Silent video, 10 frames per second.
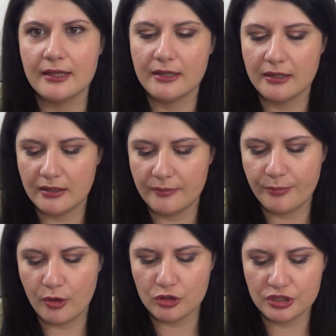the
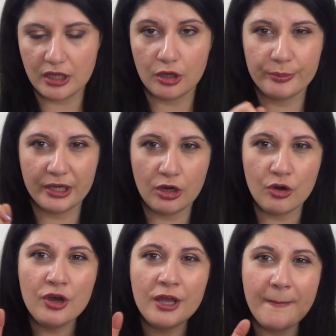post down
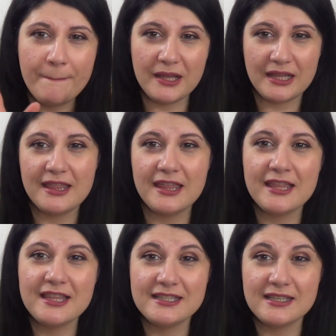below, but I
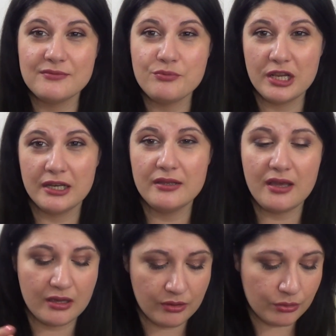think this is
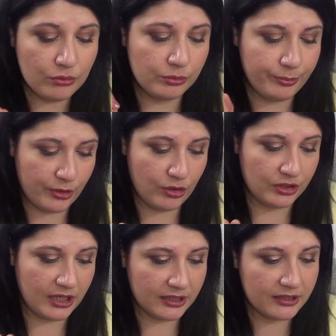really a cool
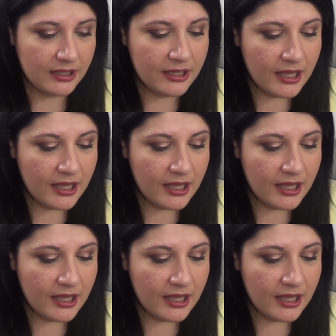product.